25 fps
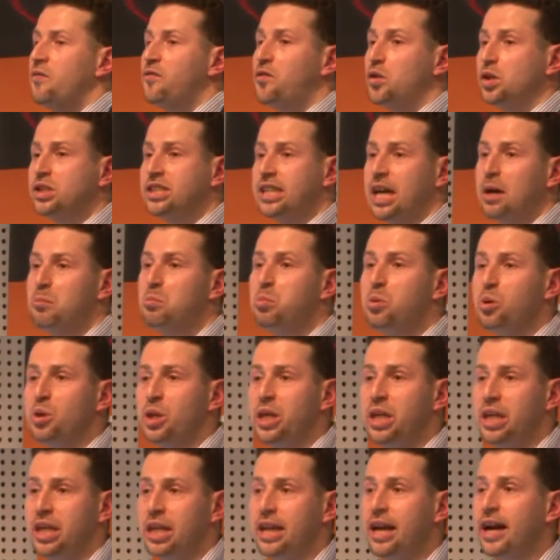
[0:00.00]
For example,
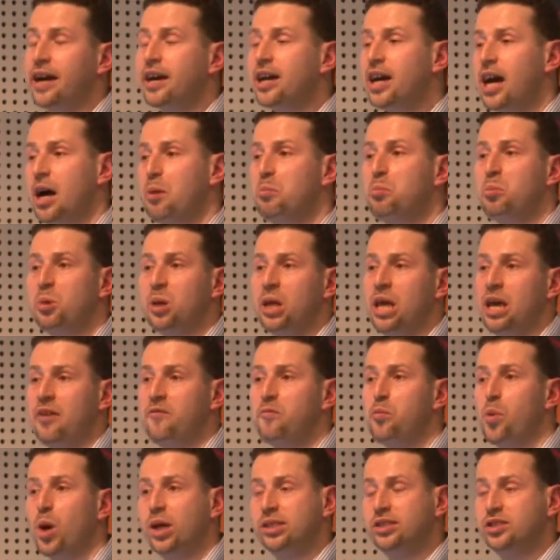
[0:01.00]
in our company, I
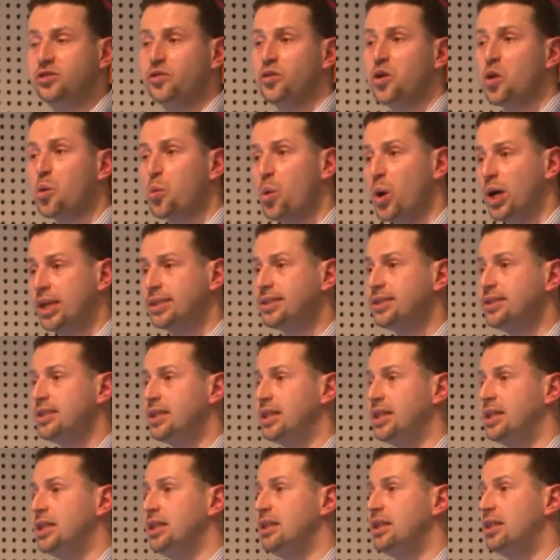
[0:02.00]
once
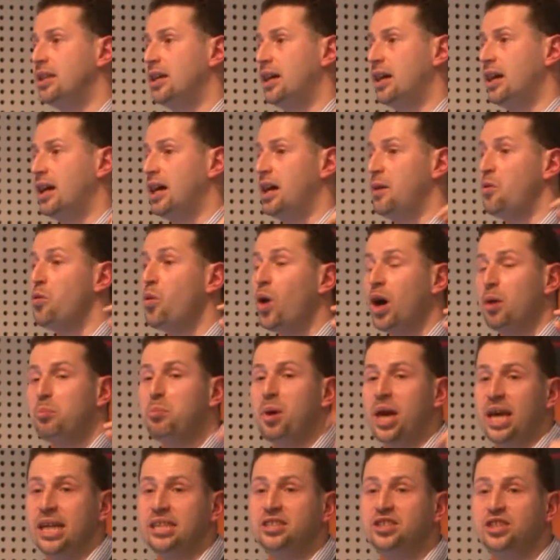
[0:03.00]
requested a
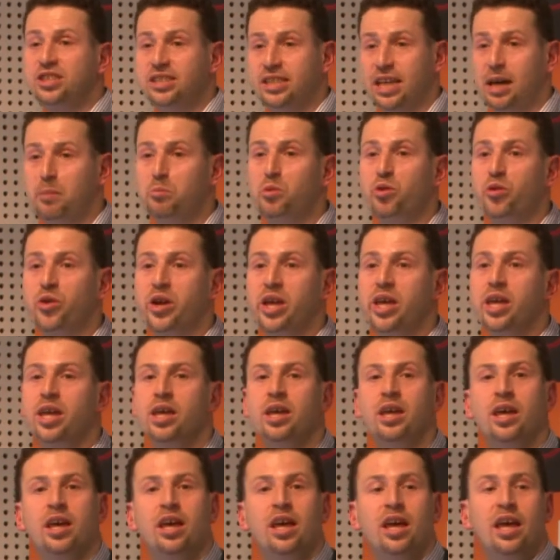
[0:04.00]
one-page
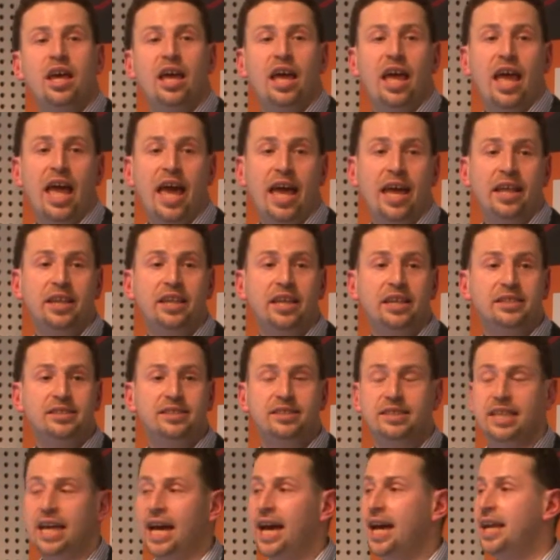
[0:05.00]
summary, and
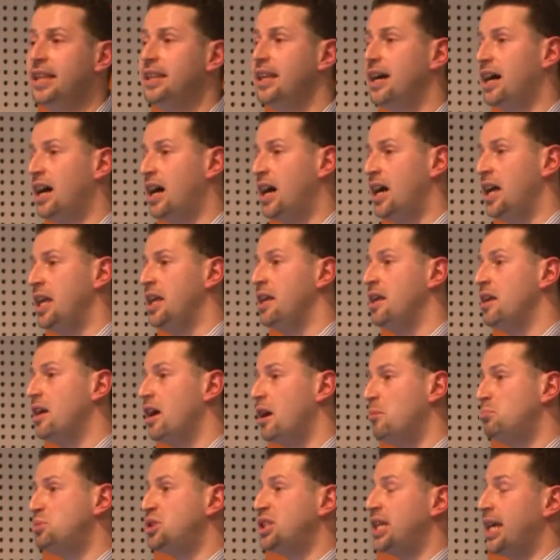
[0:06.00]
instead I
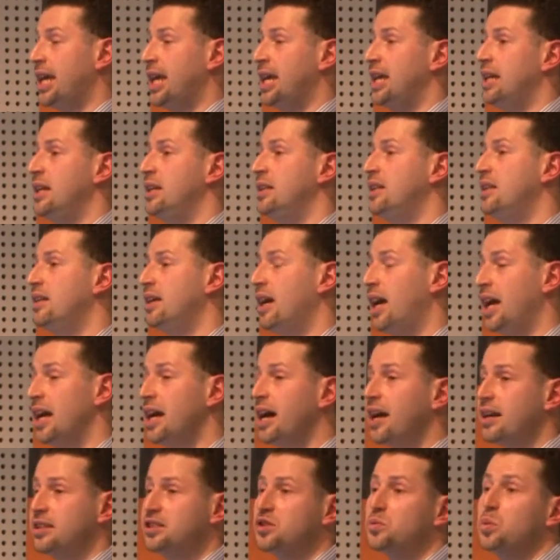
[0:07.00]

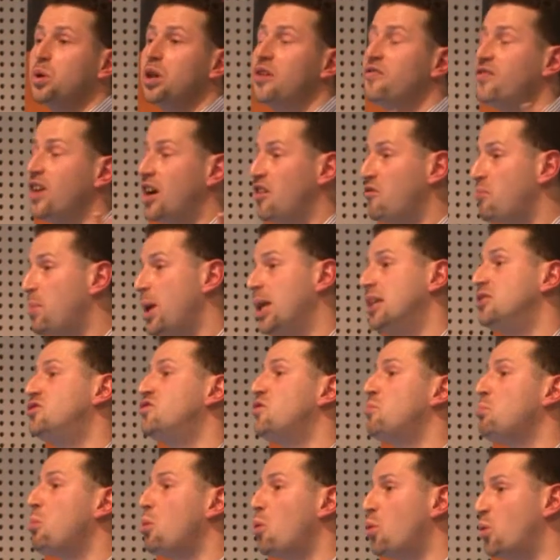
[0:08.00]
got a 25-page
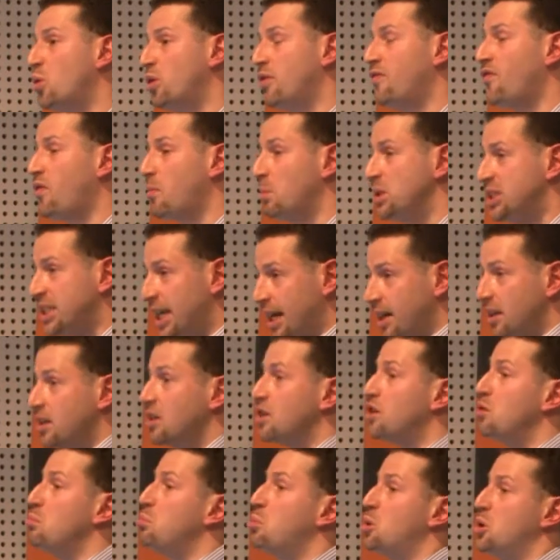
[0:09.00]
report from a
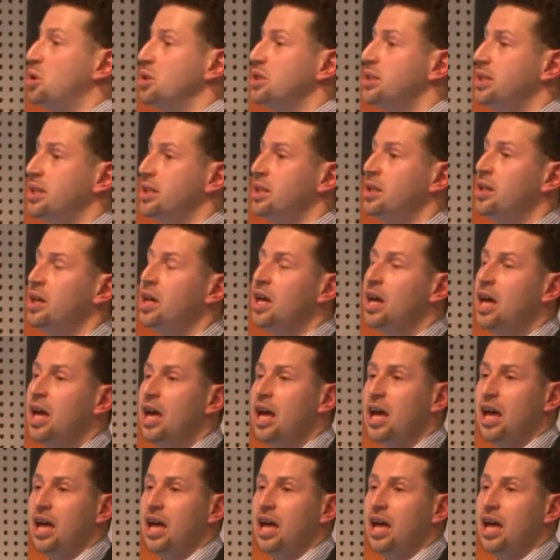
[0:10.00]
technical person,